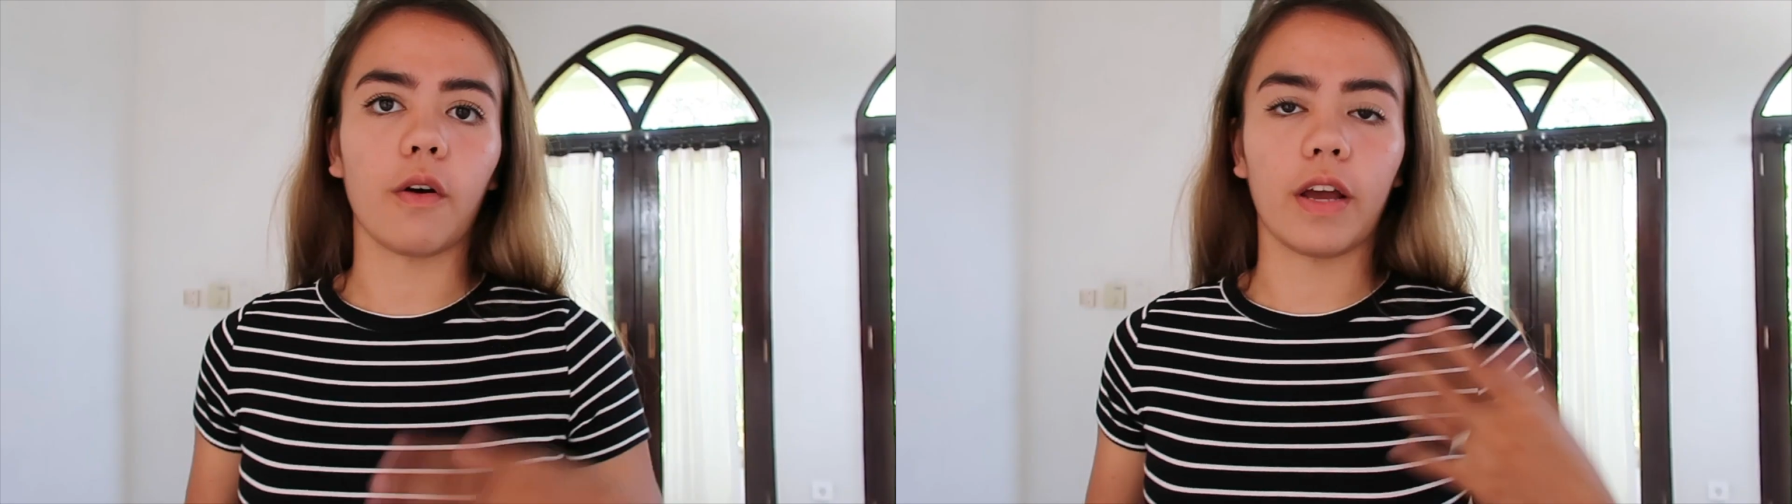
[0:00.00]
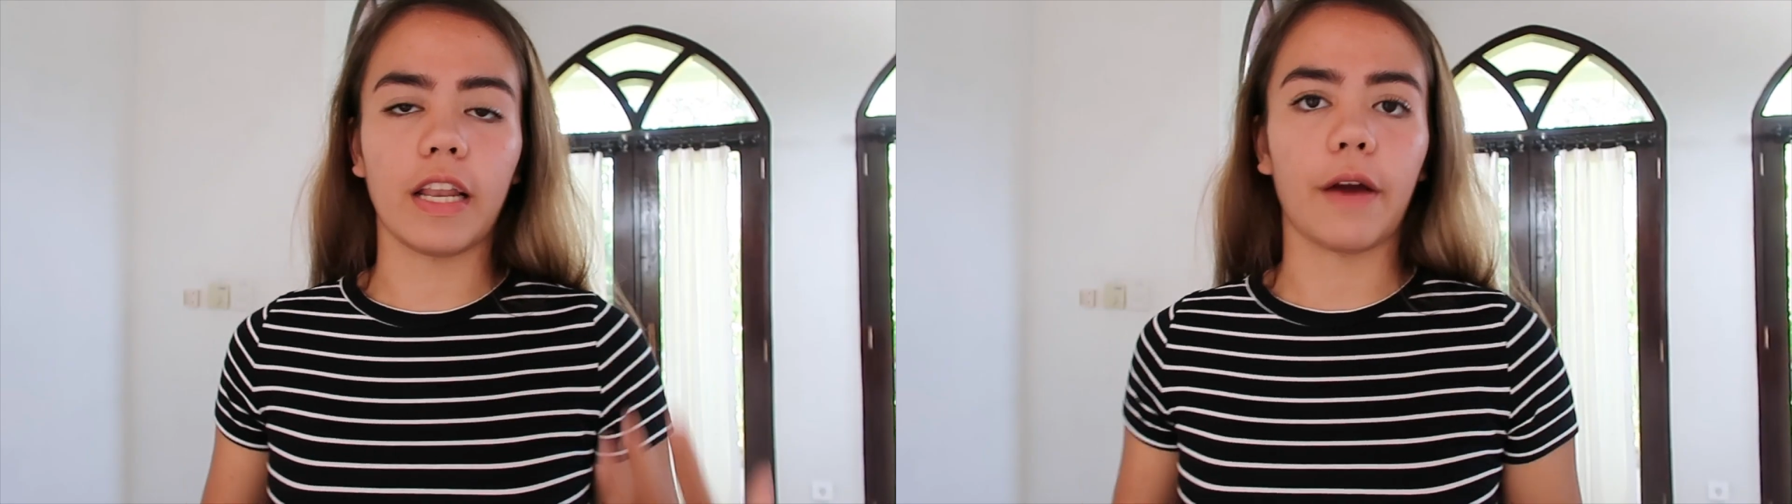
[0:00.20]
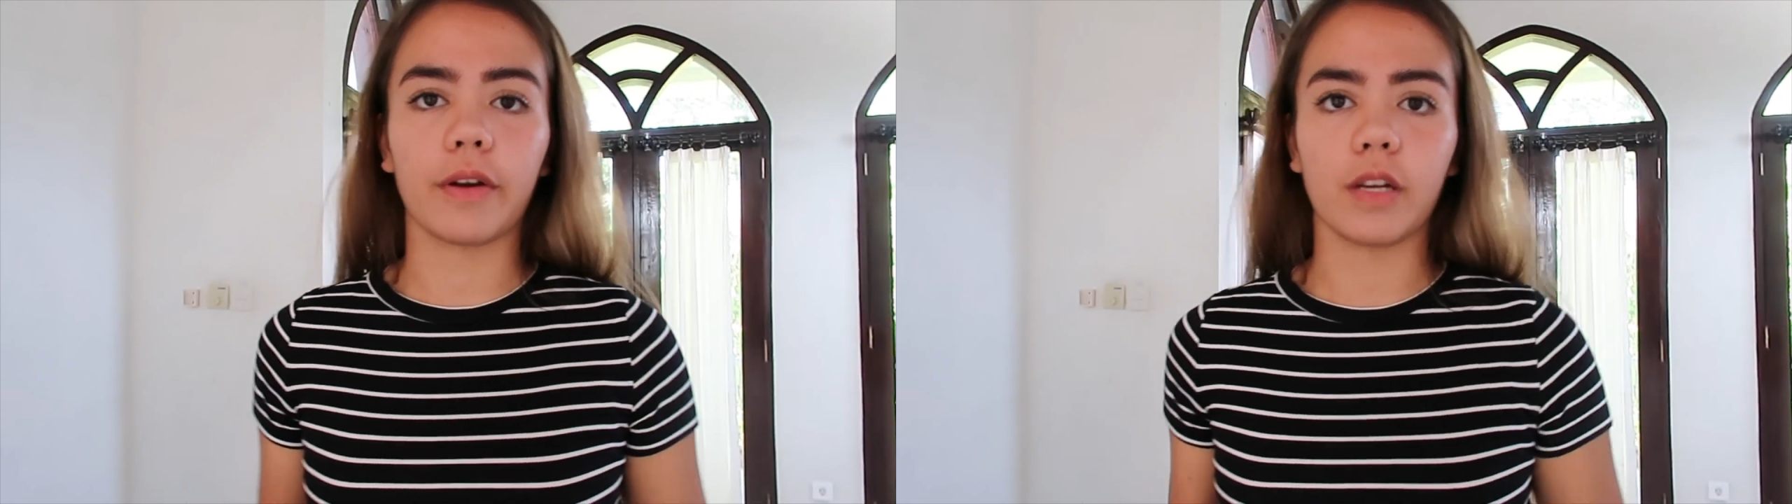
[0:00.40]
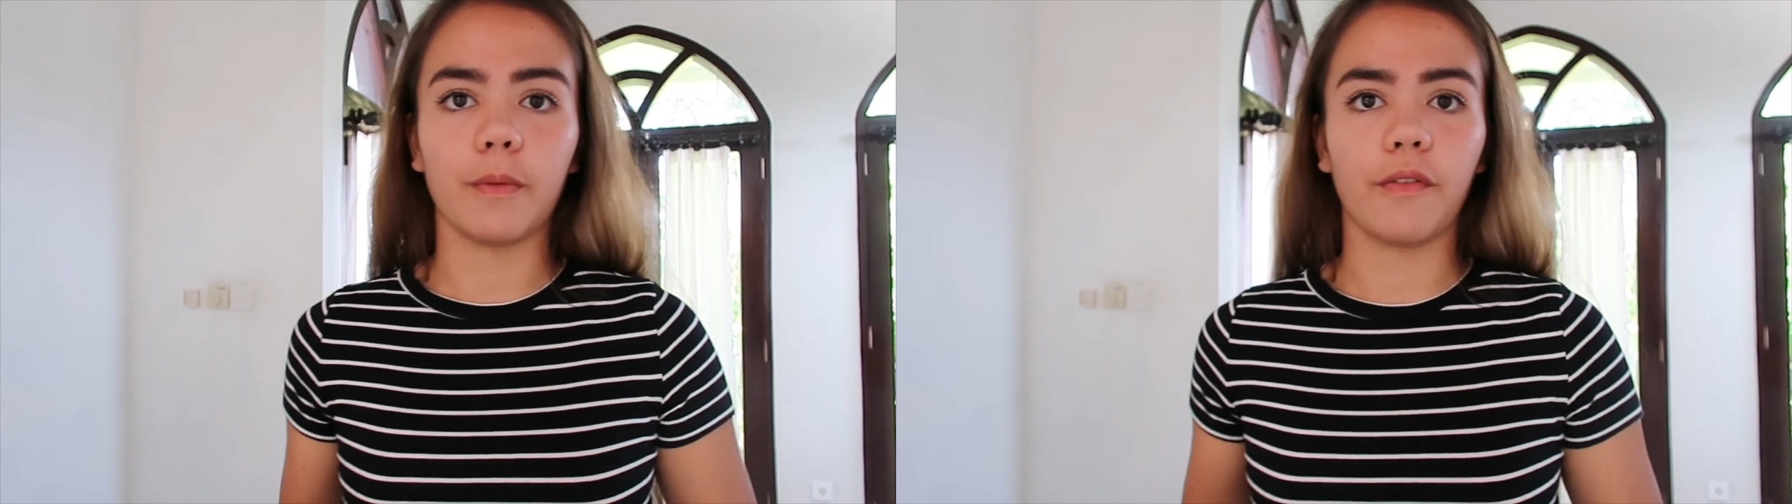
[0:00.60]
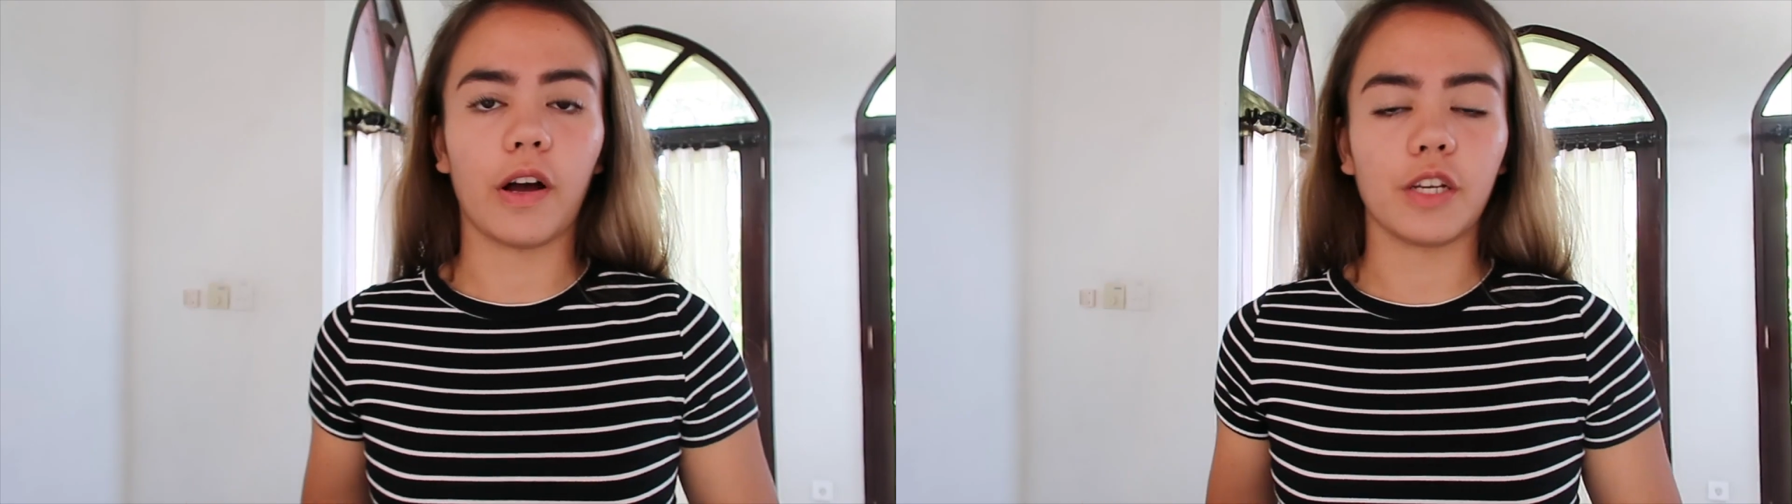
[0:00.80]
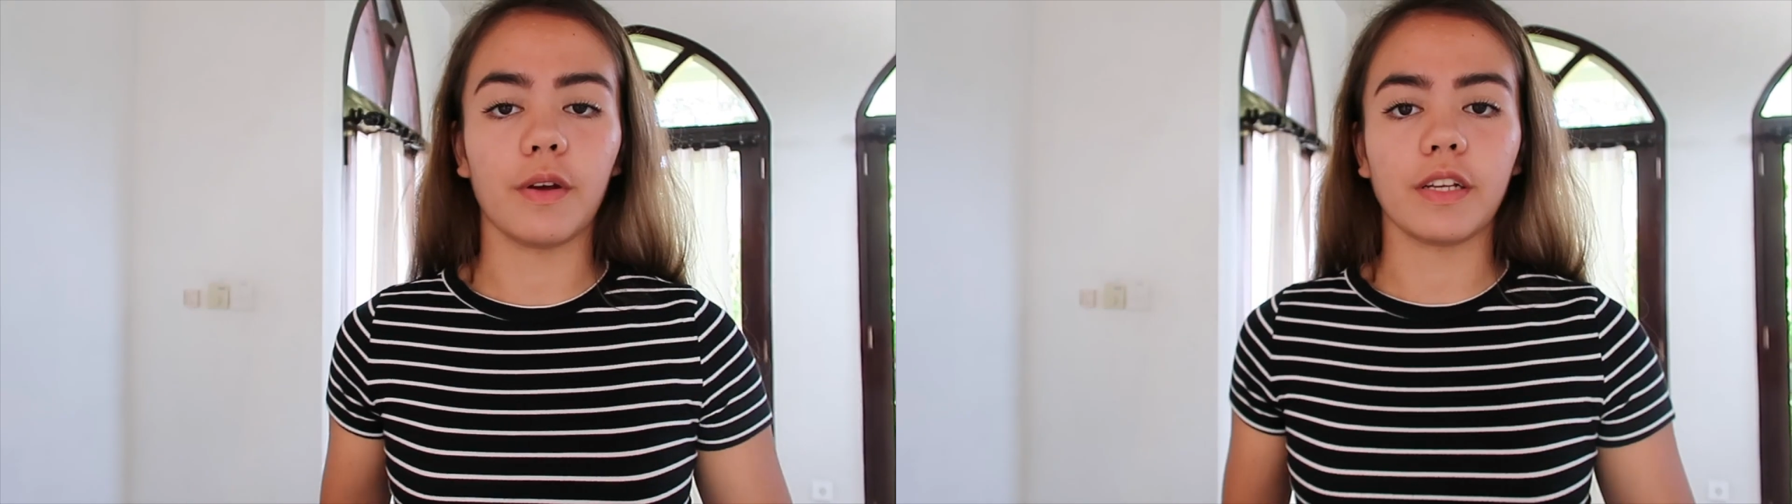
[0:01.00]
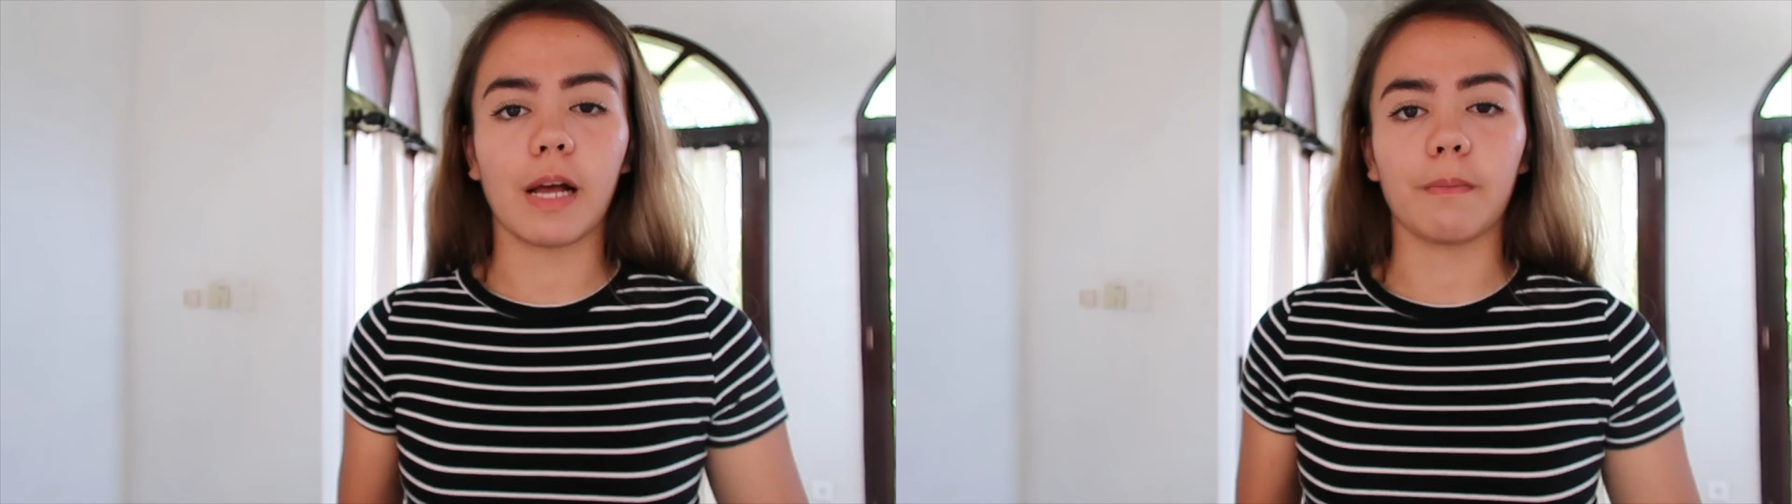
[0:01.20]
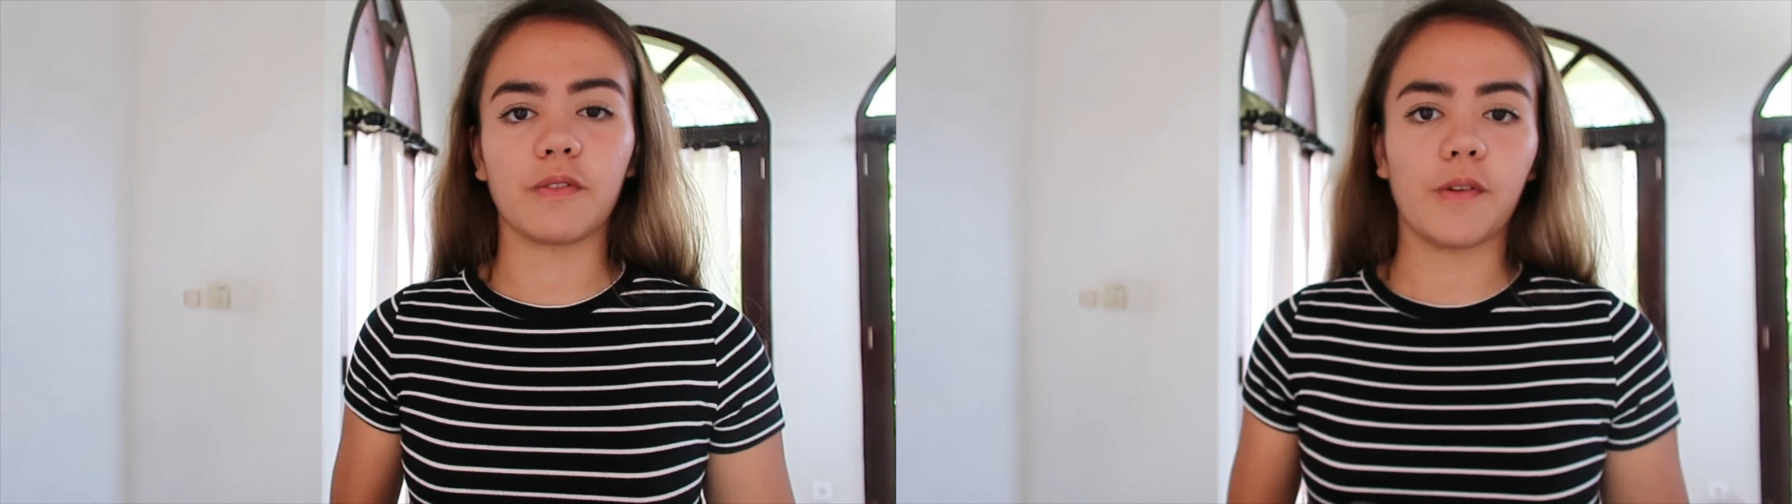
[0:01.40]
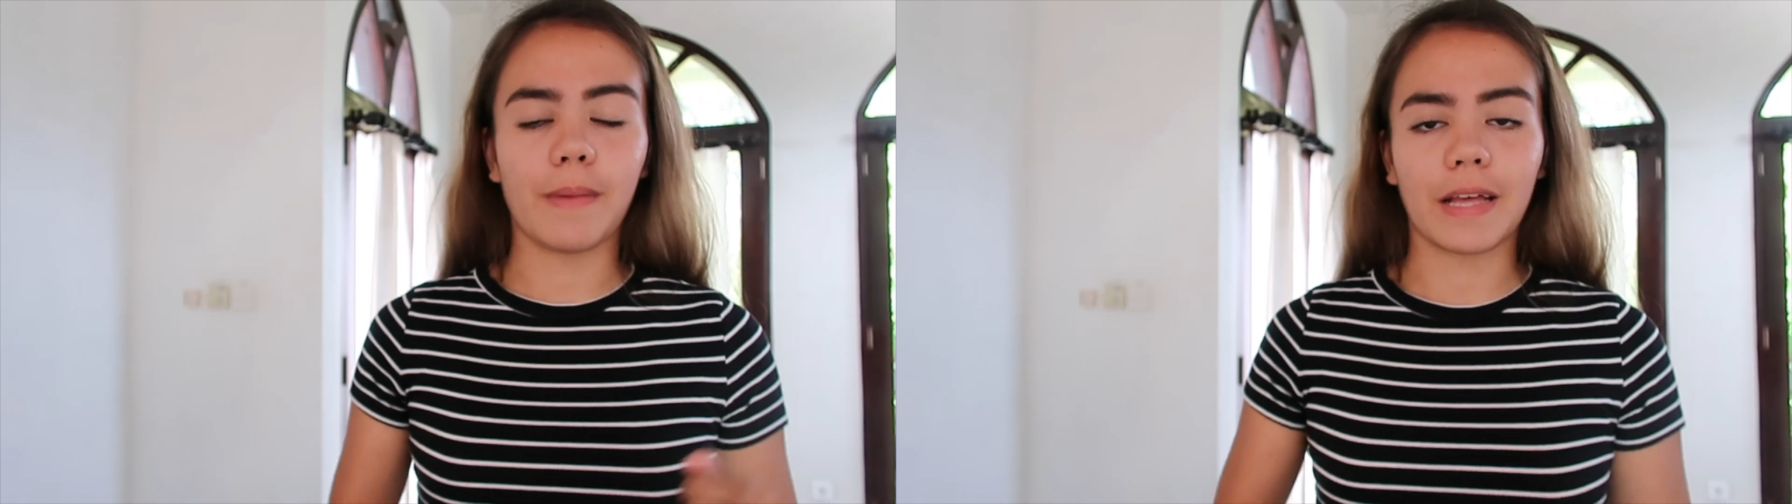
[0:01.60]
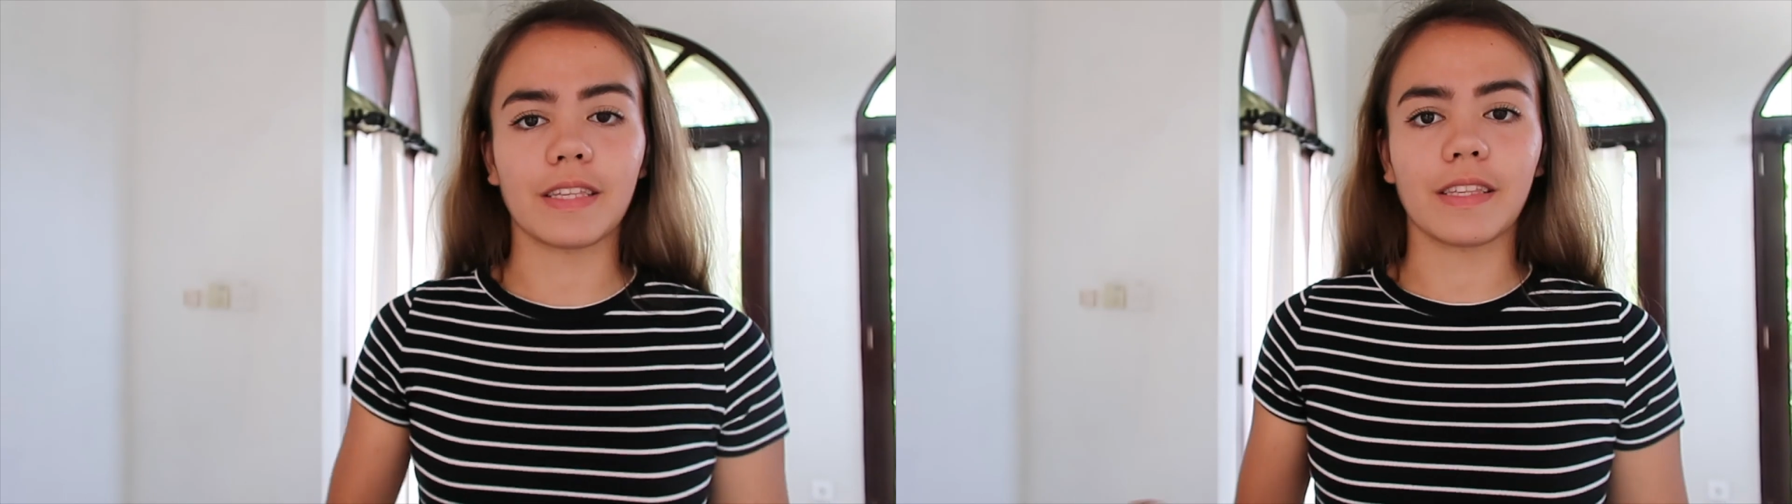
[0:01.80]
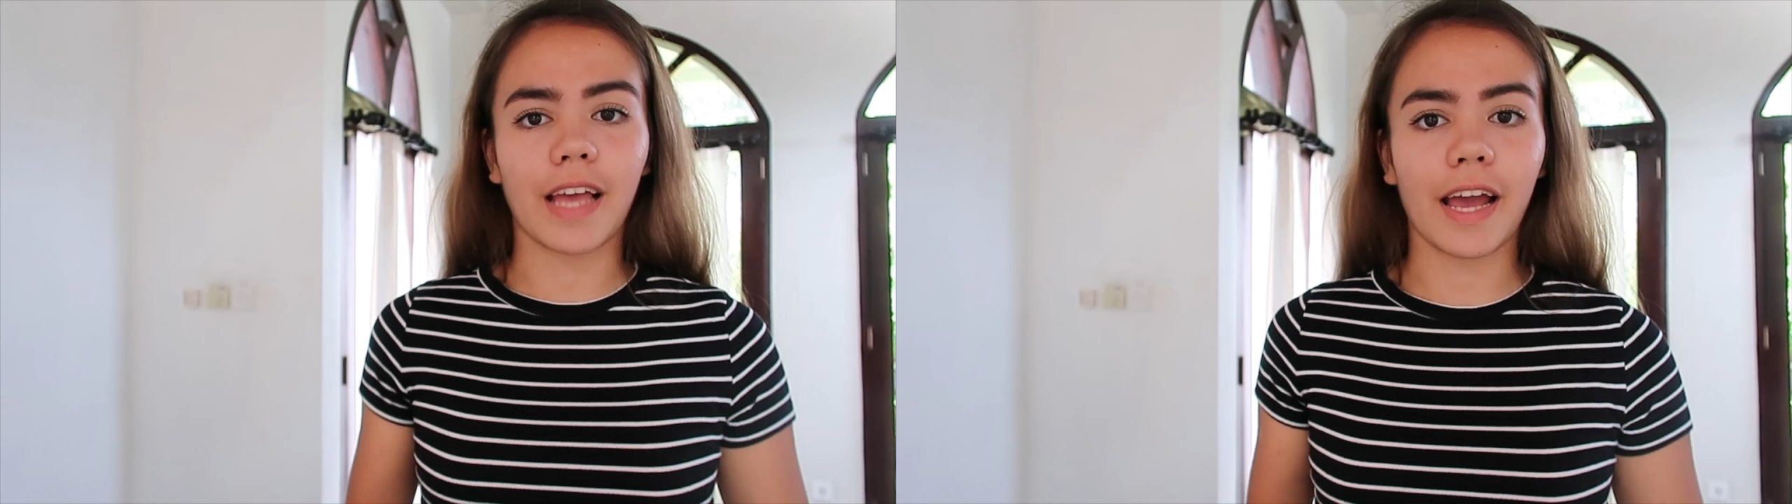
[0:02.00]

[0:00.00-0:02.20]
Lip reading: Okay, now we're gonna move on to examples from maths and